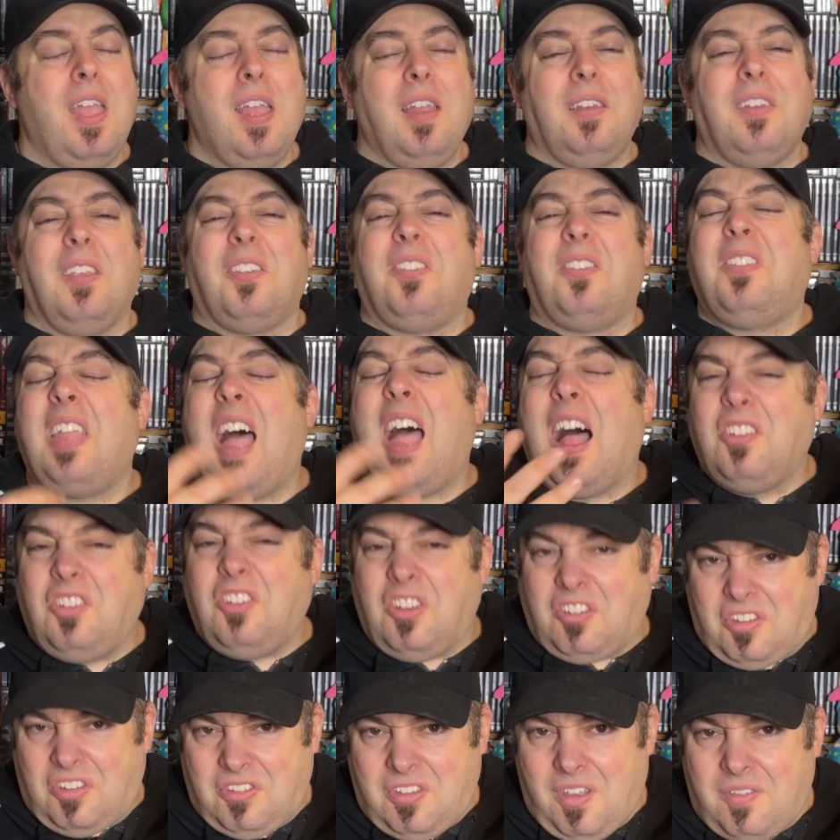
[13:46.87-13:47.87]

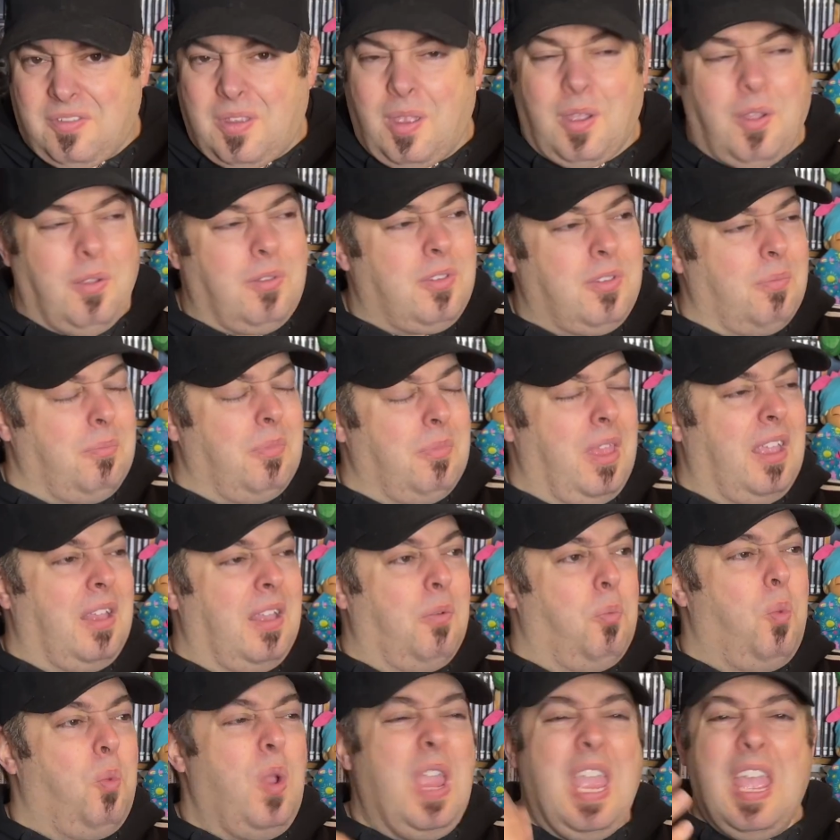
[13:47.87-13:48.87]
nostalgic stuff, like some like
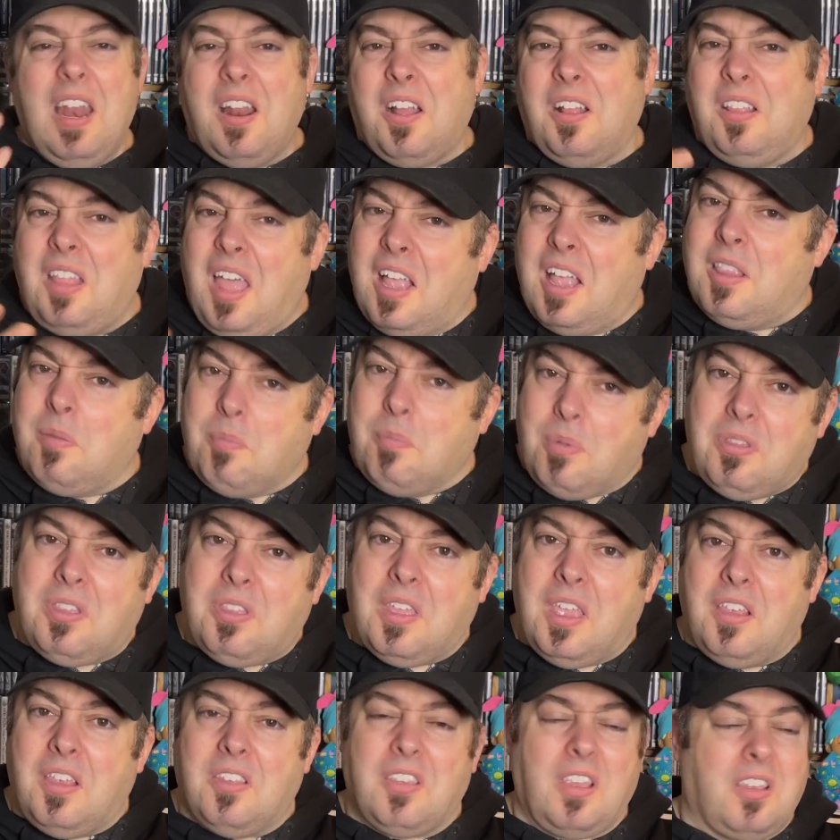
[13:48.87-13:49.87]
weird collectible
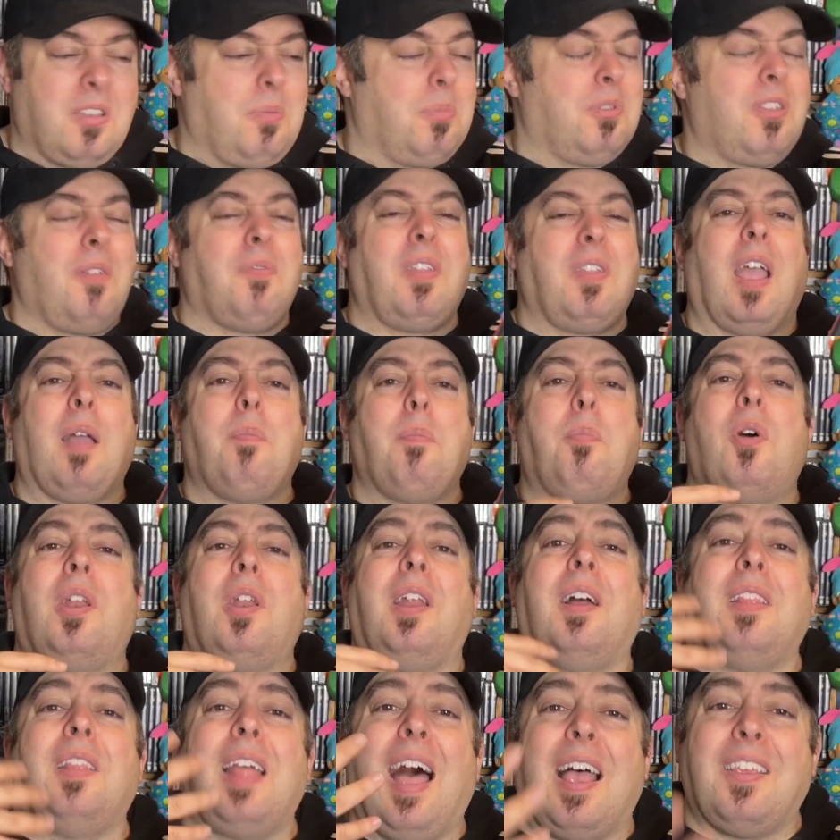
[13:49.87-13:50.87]
things, like some stuff that I could put
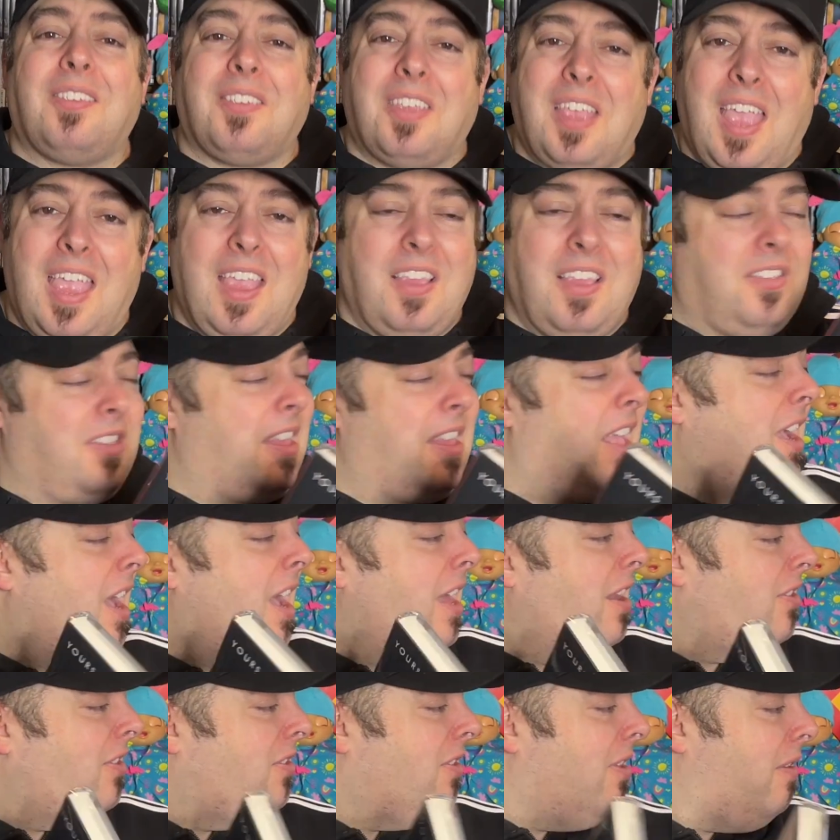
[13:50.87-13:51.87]
in a glass case, that
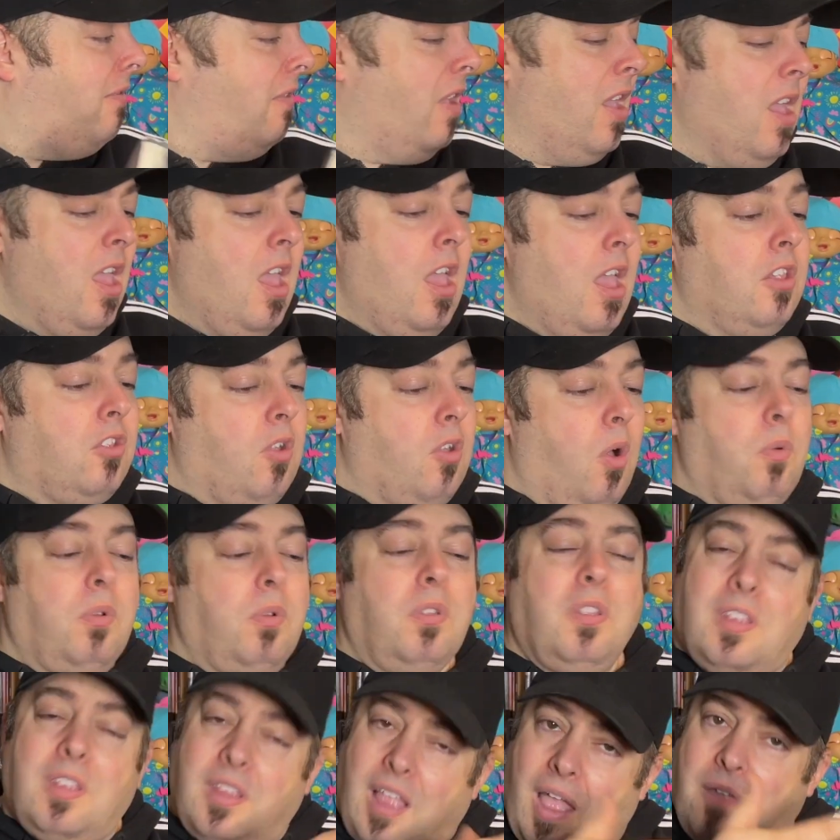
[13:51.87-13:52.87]
kind of stuff. So
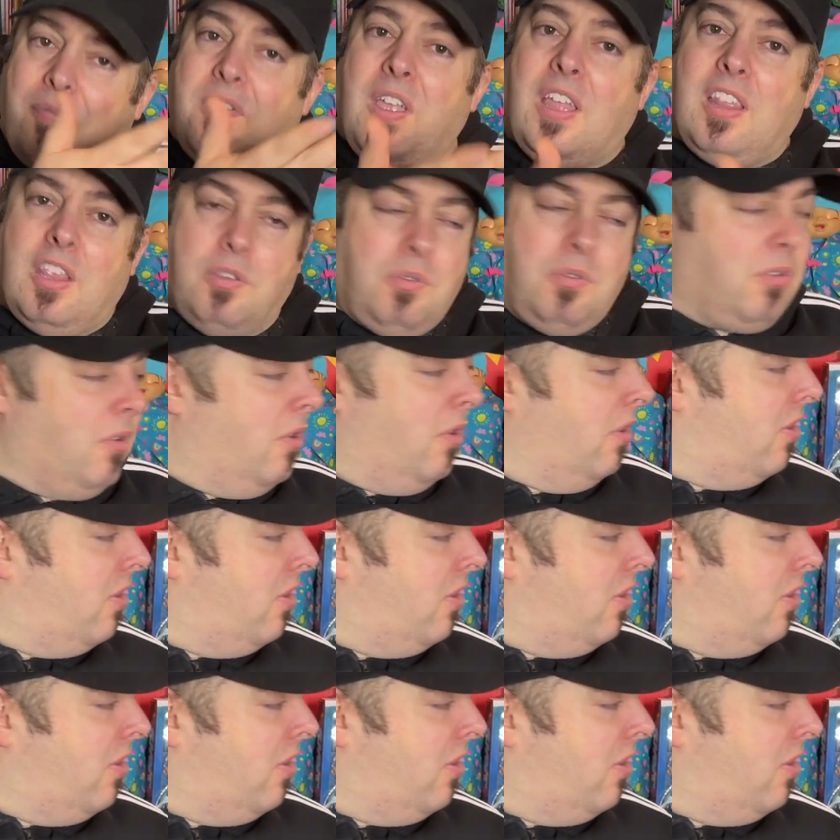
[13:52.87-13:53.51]
I figured this was a good